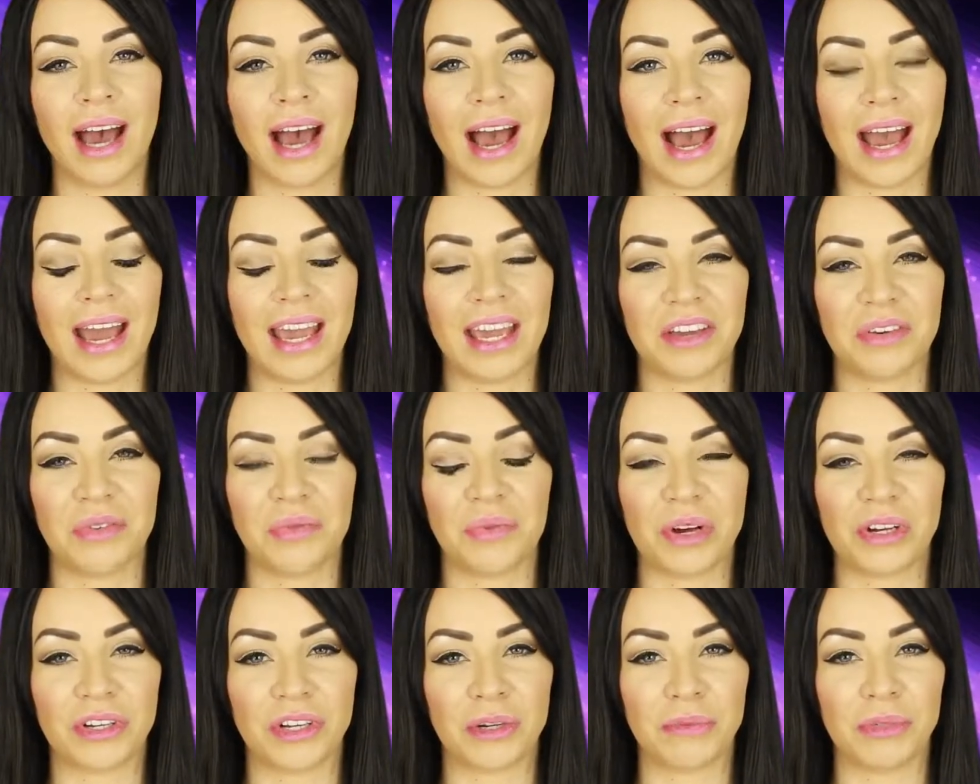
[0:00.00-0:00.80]
Hi,
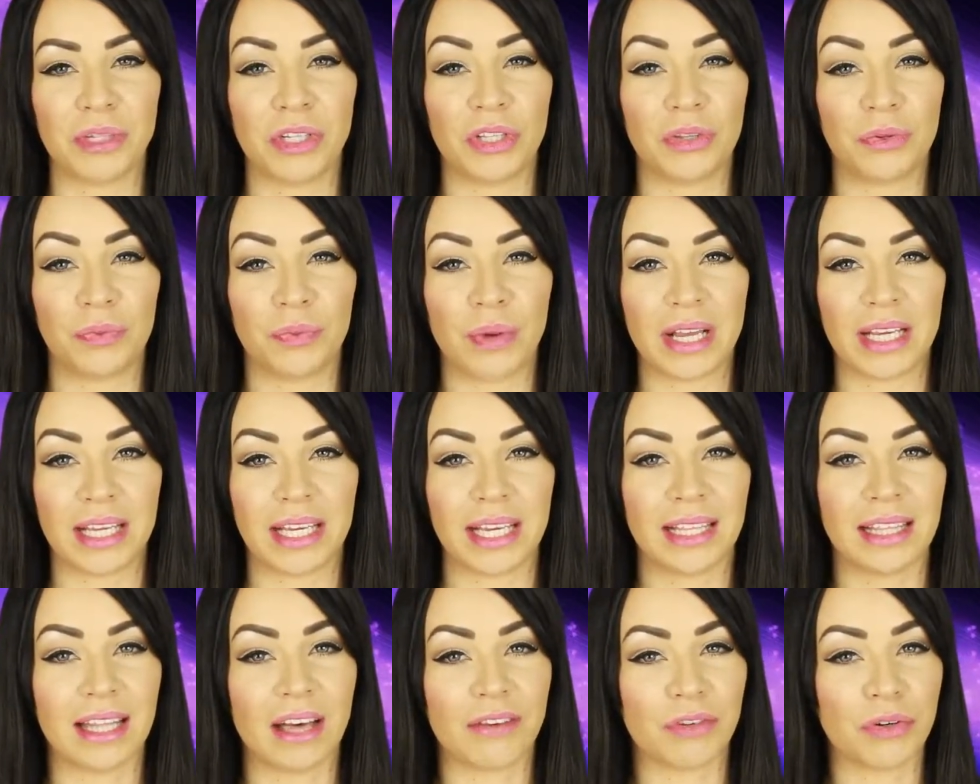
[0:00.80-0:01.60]
welcome to the
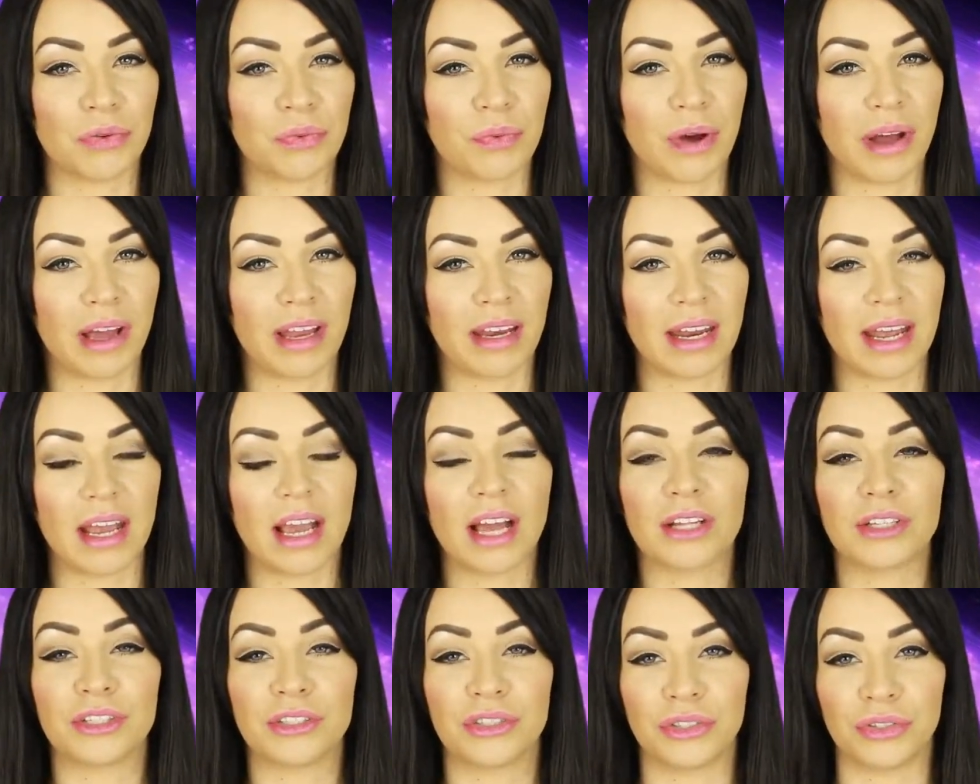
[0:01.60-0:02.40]
Reiki Level 1
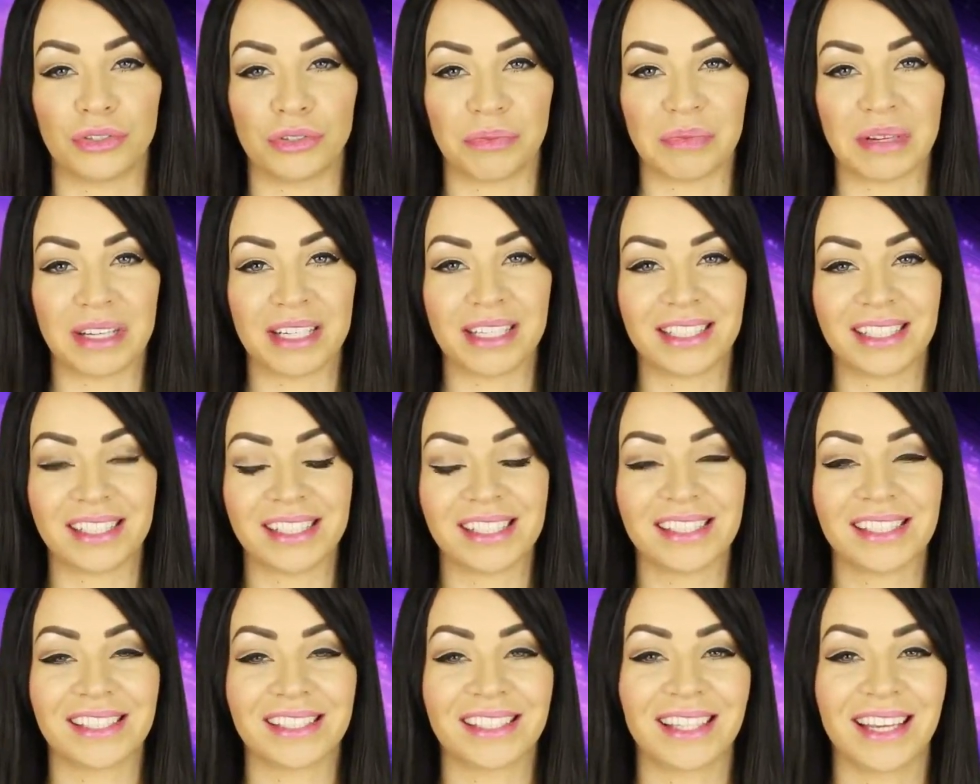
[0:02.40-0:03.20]

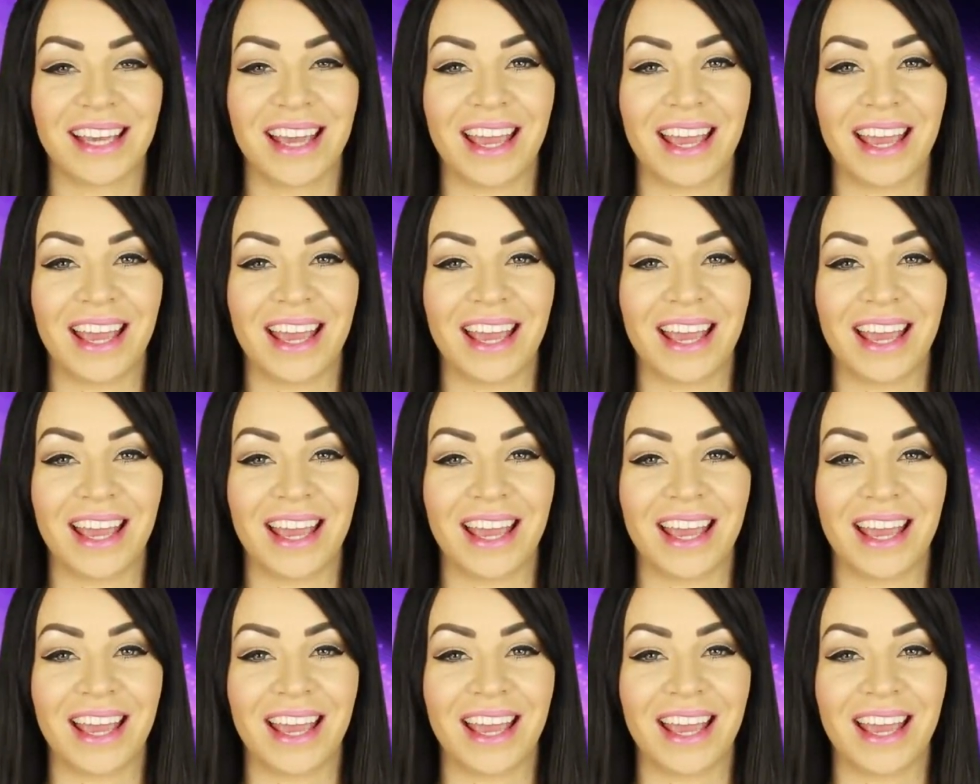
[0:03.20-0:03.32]
Attunement.